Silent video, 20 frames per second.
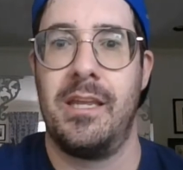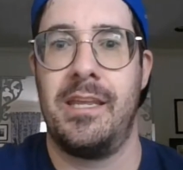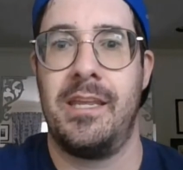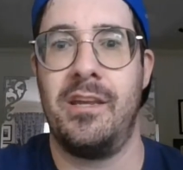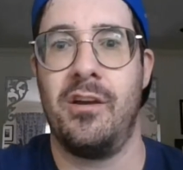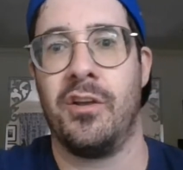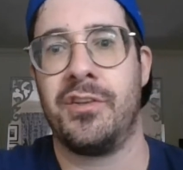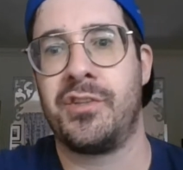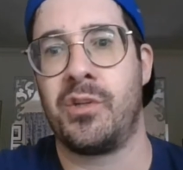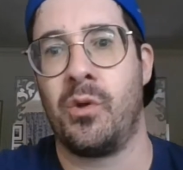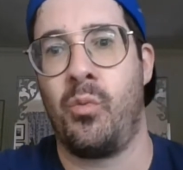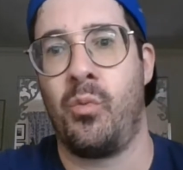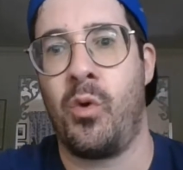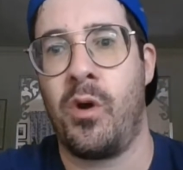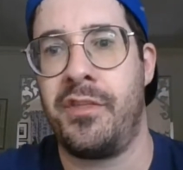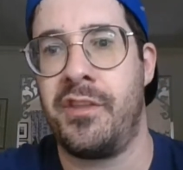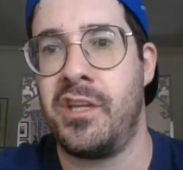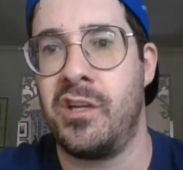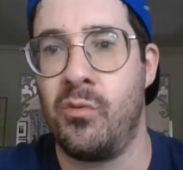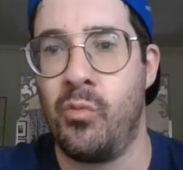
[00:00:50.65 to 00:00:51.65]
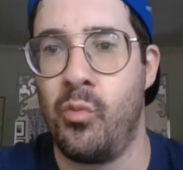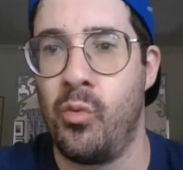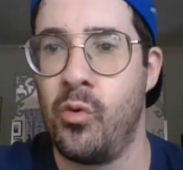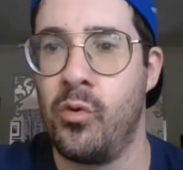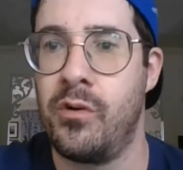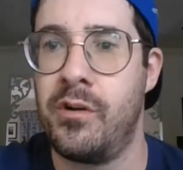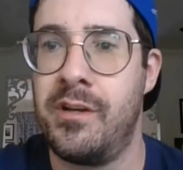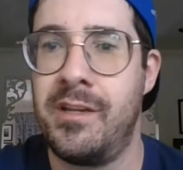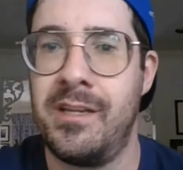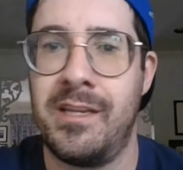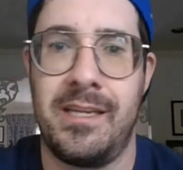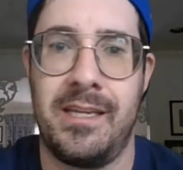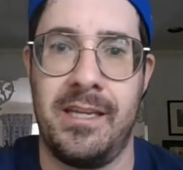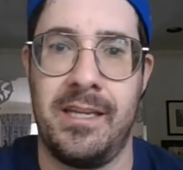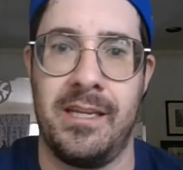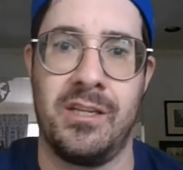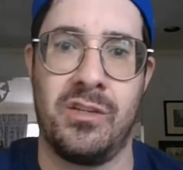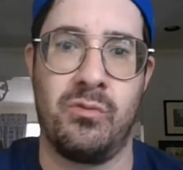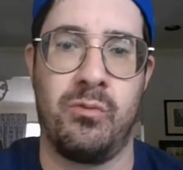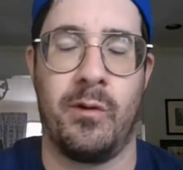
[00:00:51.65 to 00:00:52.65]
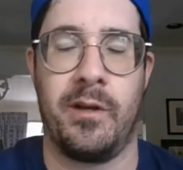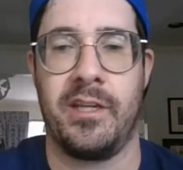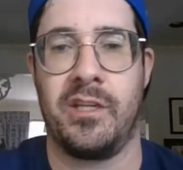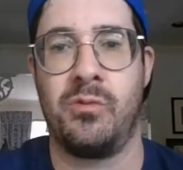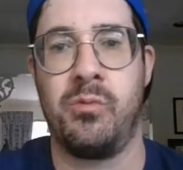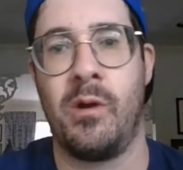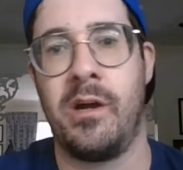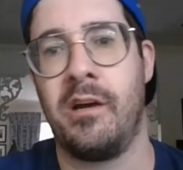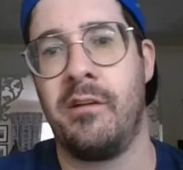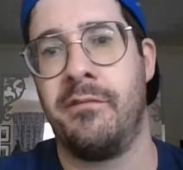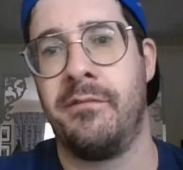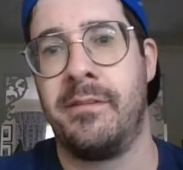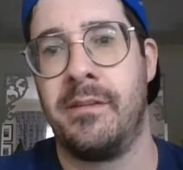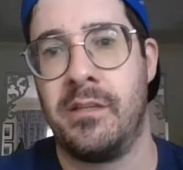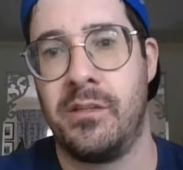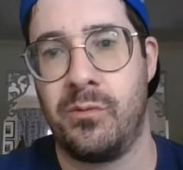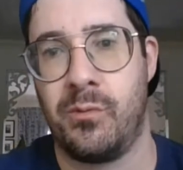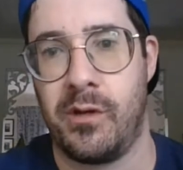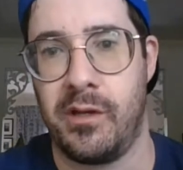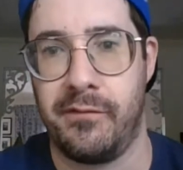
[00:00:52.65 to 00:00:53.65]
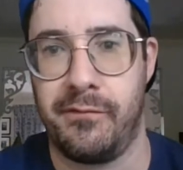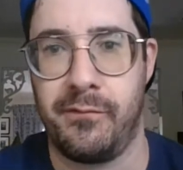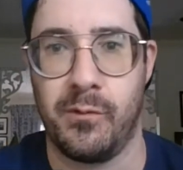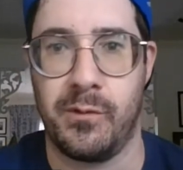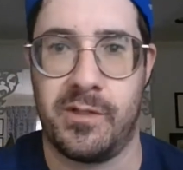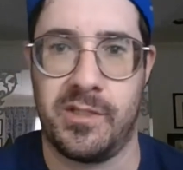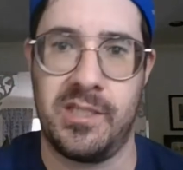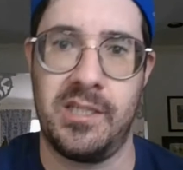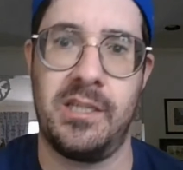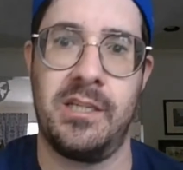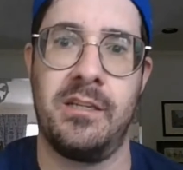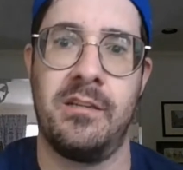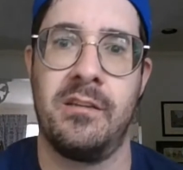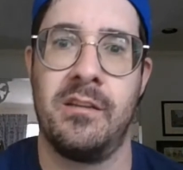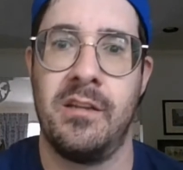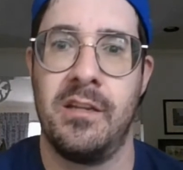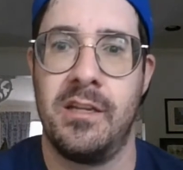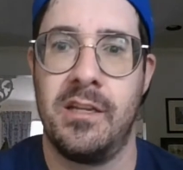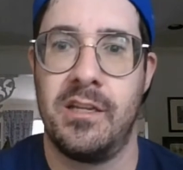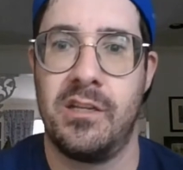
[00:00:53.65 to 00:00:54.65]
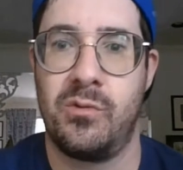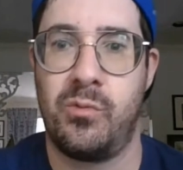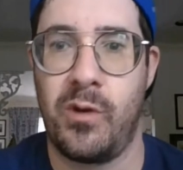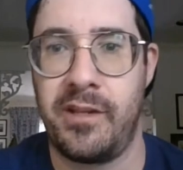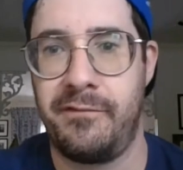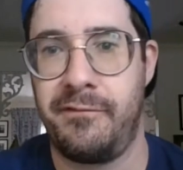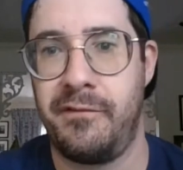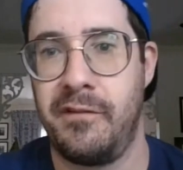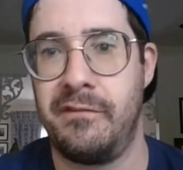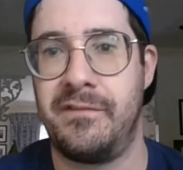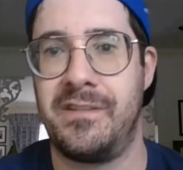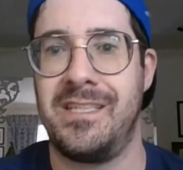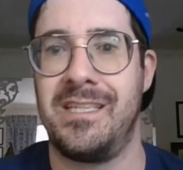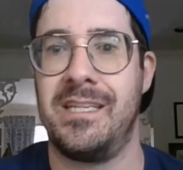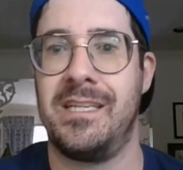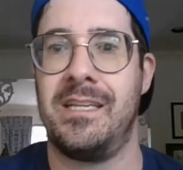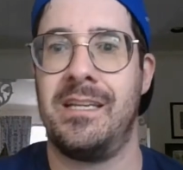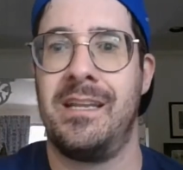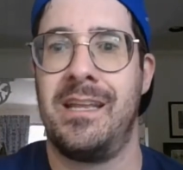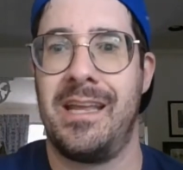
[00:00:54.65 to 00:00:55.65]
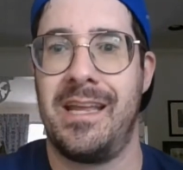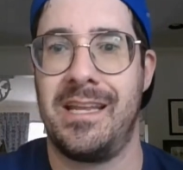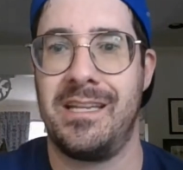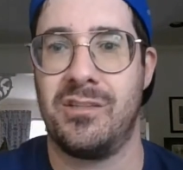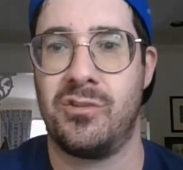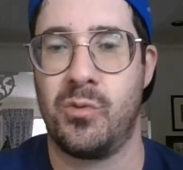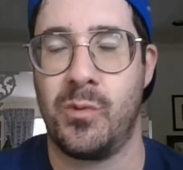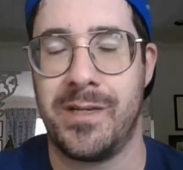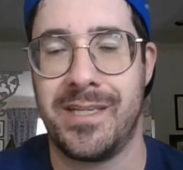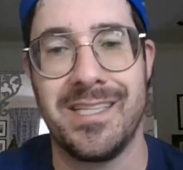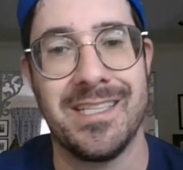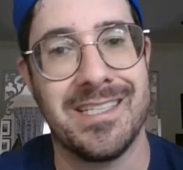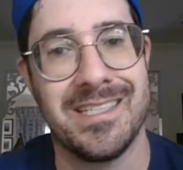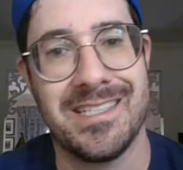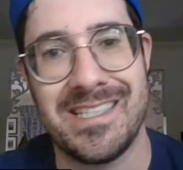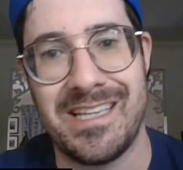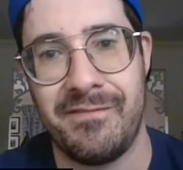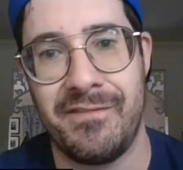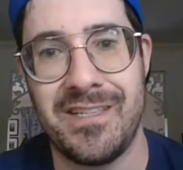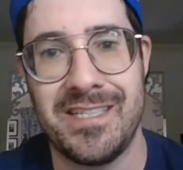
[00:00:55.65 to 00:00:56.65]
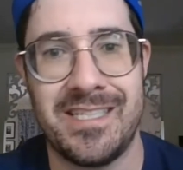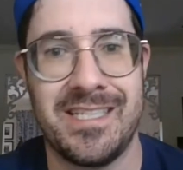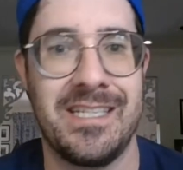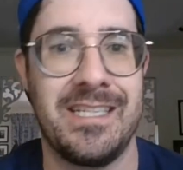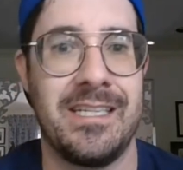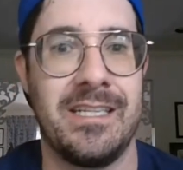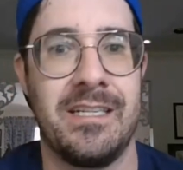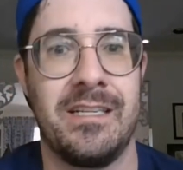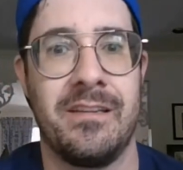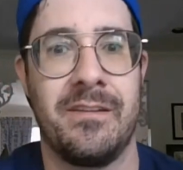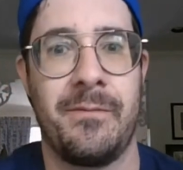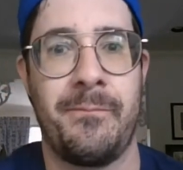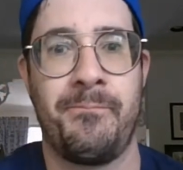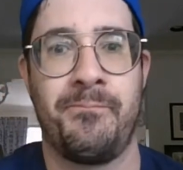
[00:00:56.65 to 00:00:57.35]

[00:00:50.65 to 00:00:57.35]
He also won the award in 2012, 2014, 2015, and 2017.